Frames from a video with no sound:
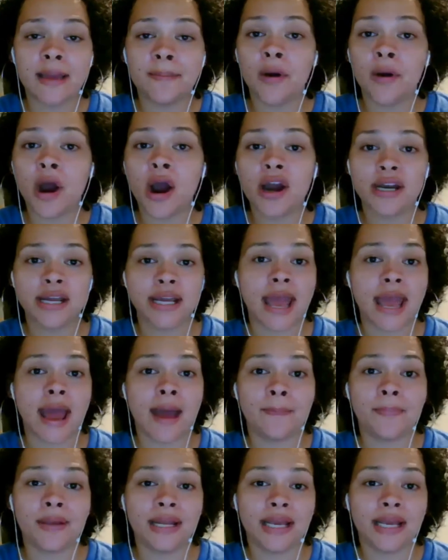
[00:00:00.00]
a party
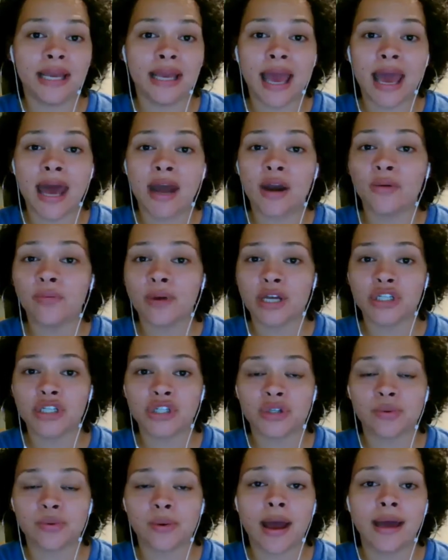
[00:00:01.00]
happening at a
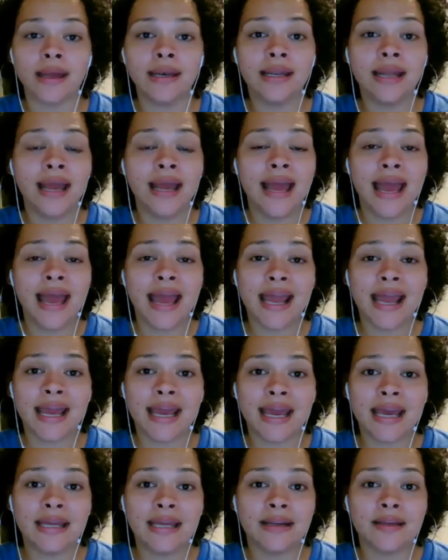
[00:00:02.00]
restaurant
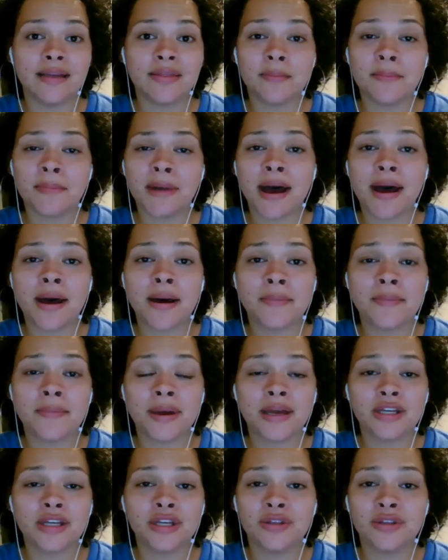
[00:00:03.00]
and the mom,